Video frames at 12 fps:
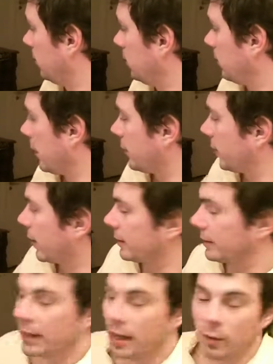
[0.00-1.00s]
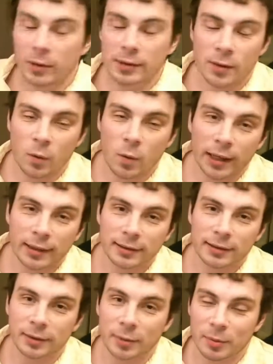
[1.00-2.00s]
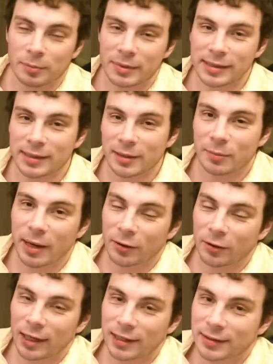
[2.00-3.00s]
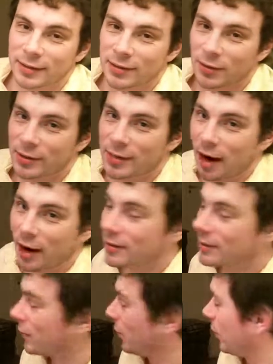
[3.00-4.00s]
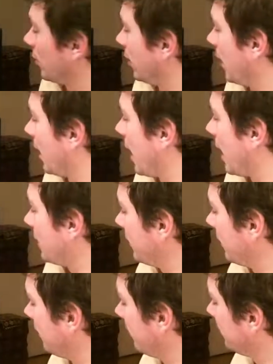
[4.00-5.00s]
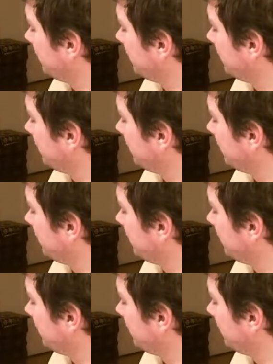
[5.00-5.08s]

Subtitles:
As you can see, I was quite a little bit busy by collecting those cards for enhancing it.